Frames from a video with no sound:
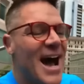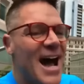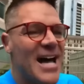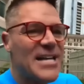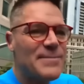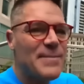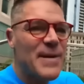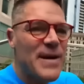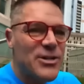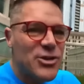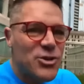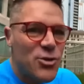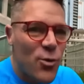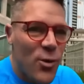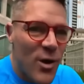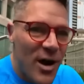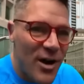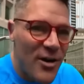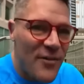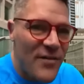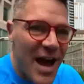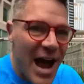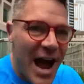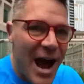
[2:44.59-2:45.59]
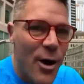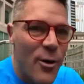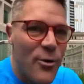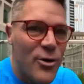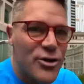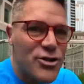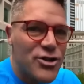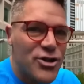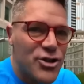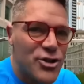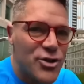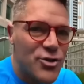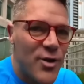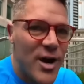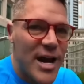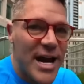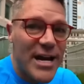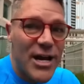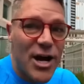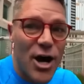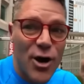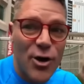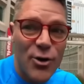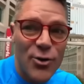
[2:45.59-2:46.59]
I spent 12 hours
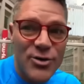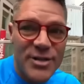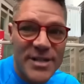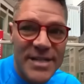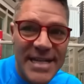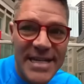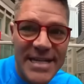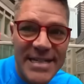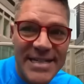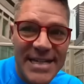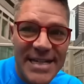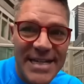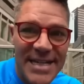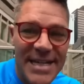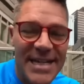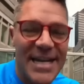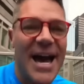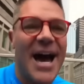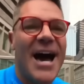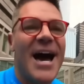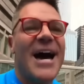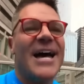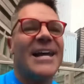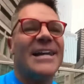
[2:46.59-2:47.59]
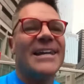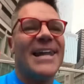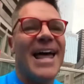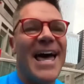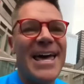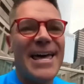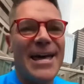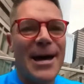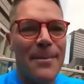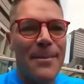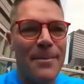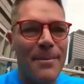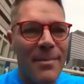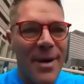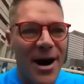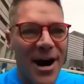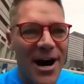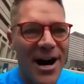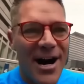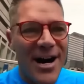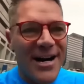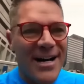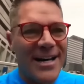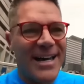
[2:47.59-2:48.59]
straight OCD like a
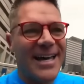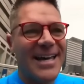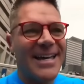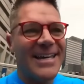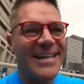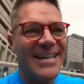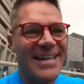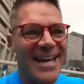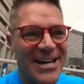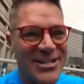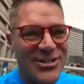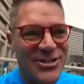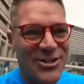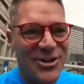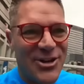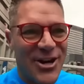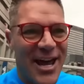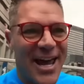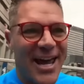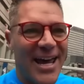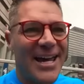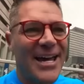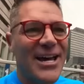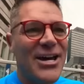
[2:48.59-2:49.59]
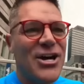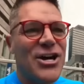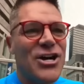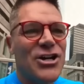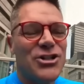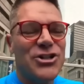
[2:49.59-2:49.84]
mug yesterday